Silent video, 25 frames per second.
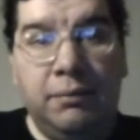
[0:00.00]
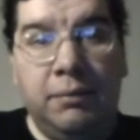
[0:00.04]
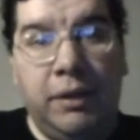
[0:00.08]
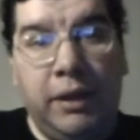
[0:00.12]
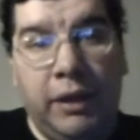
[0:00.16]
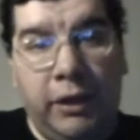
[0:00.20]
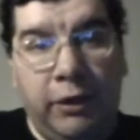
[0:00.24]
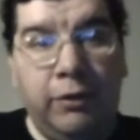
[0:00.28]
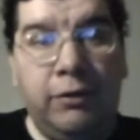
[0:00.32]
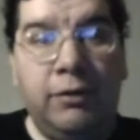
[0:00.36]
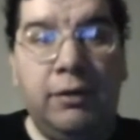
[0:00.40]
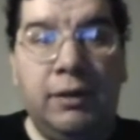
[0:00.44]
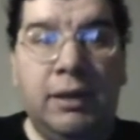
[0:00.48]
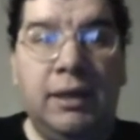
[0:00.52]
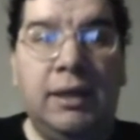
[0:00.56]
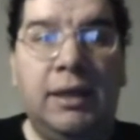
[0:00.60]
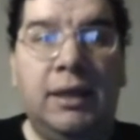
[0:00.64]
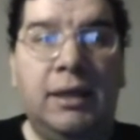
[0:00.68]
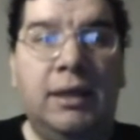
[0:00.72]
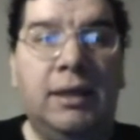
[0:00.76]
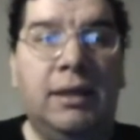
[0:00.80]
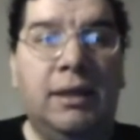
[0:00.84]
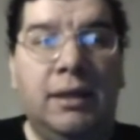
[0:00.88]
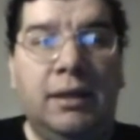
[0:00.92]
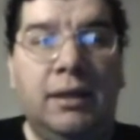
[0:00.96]

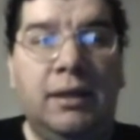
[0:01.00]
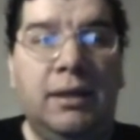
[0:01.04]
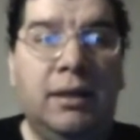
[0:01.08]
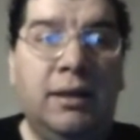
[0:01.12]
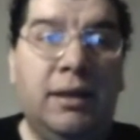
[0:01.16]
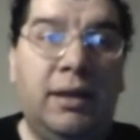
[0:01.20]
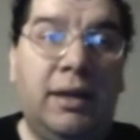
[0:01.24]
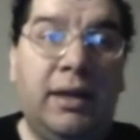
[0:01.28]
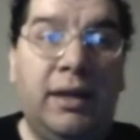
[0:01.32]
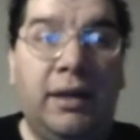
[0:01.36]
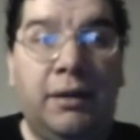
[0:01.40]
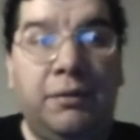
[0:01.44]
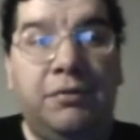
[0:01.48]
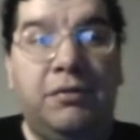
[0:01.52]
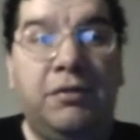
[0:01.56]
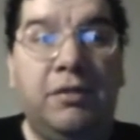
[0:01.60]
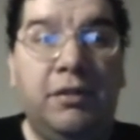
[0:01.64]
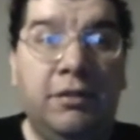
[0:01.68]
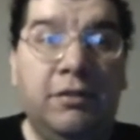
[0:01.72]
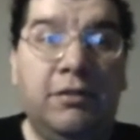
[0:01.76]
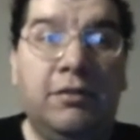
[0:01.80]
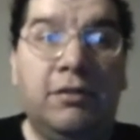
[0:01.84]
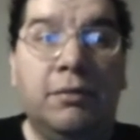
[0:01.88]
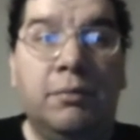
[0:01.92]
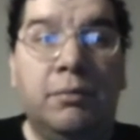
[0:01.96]
Apparently, I have
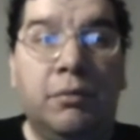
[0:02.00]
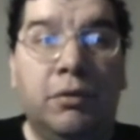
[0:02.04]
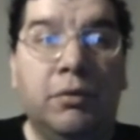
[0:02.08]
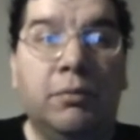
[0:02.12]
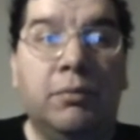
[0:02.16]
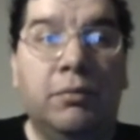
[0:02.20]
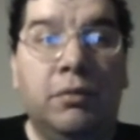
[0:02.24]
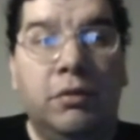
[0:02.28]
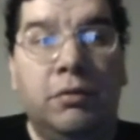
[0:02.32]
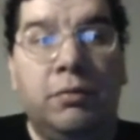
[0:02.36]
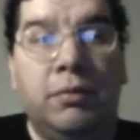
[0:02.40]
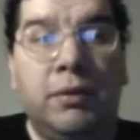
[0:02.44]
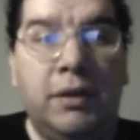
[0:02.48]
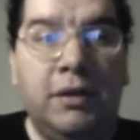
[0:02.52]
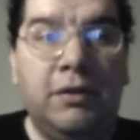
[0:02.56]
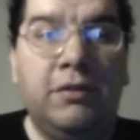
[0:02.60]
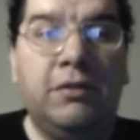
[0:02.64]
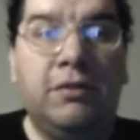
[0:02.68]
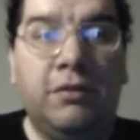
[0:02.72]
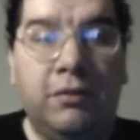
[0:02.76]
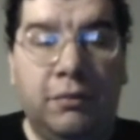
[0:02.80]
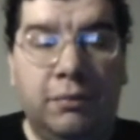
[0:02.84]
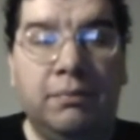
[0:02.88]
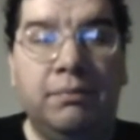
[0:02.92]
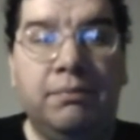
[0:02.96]
seen some more
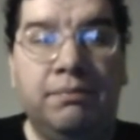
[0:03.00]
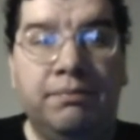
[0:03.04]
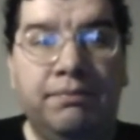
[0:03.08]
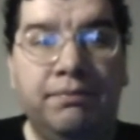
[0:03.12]
movies,